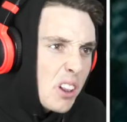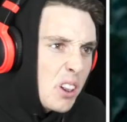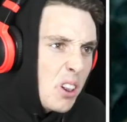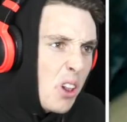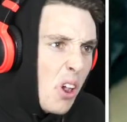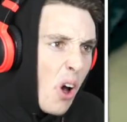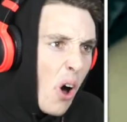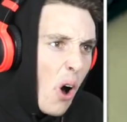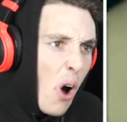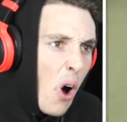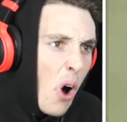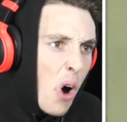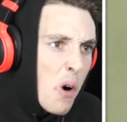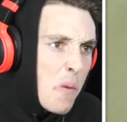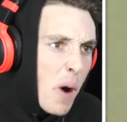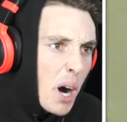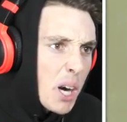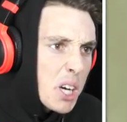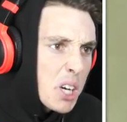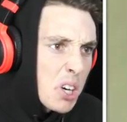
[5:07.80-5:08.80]

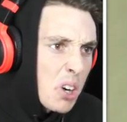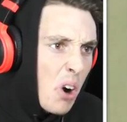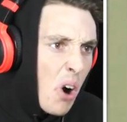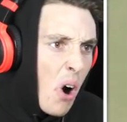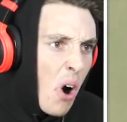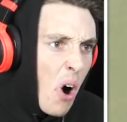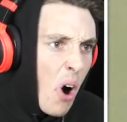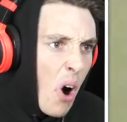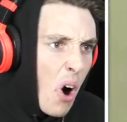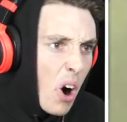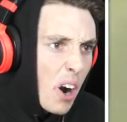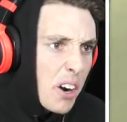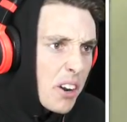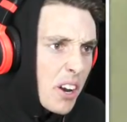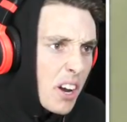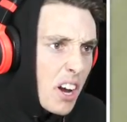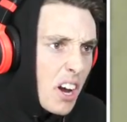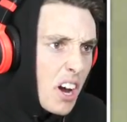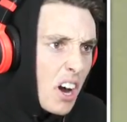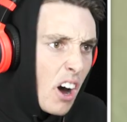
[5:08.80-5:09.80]
Oh my
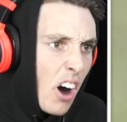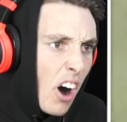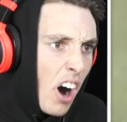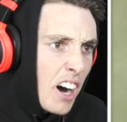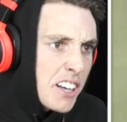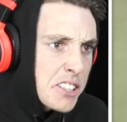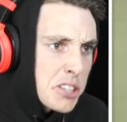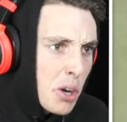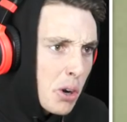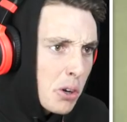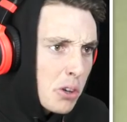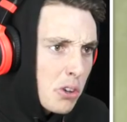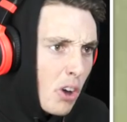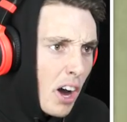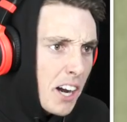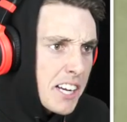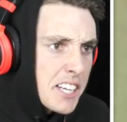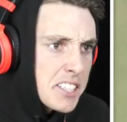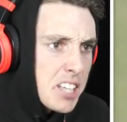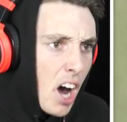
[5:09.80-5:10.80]
god! I took
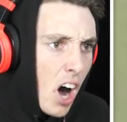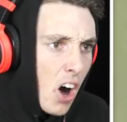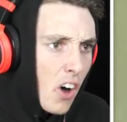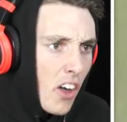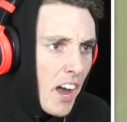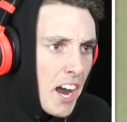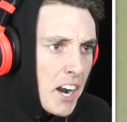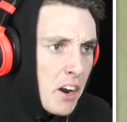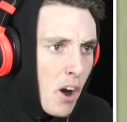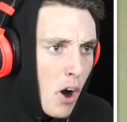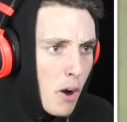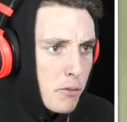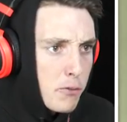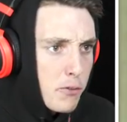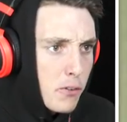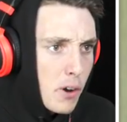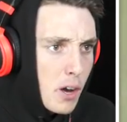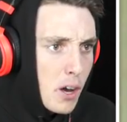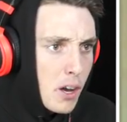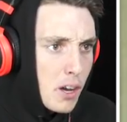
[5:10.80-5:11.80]
like his whole head off.